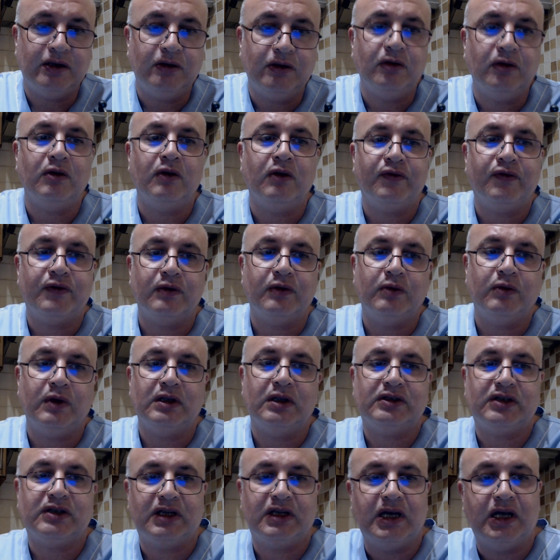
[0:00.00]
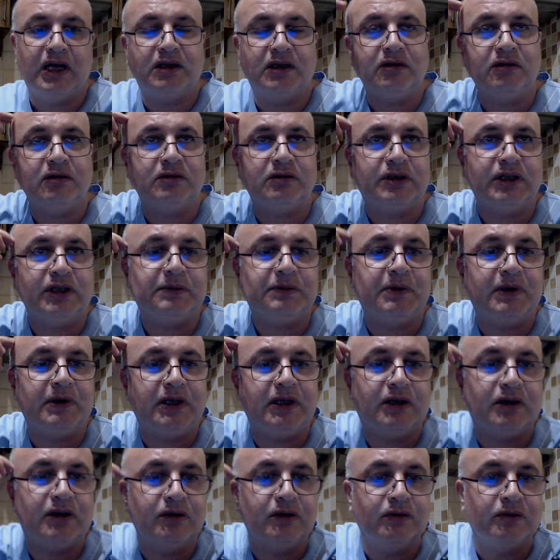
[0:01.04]
No, of, once again, no treatment
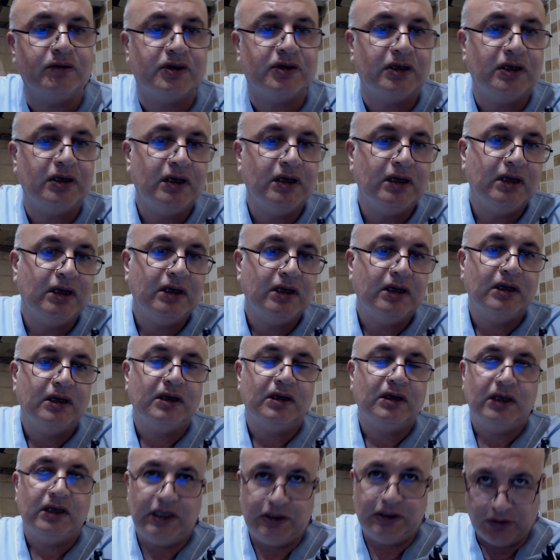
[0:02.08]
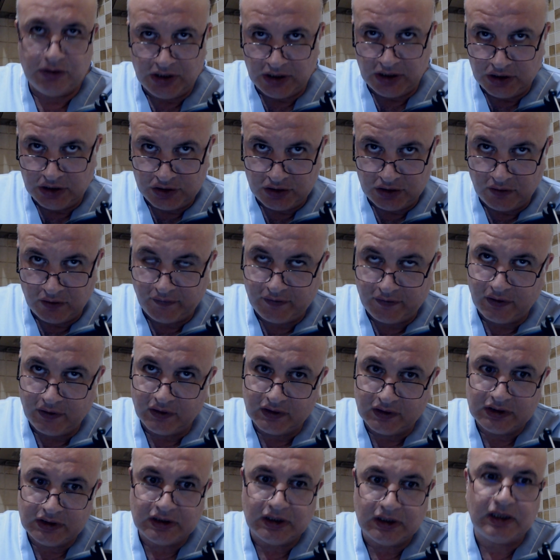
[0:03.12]
includes education, of
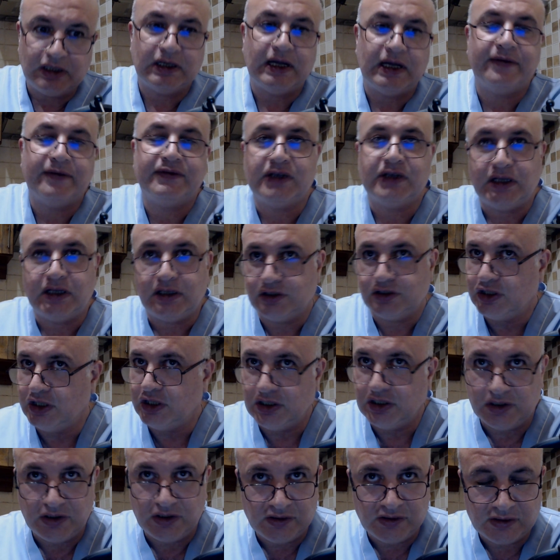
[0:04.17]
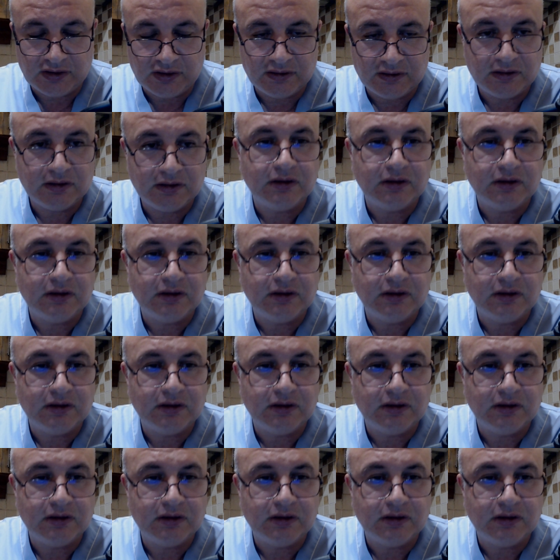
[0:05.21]
course, lifestyle changes,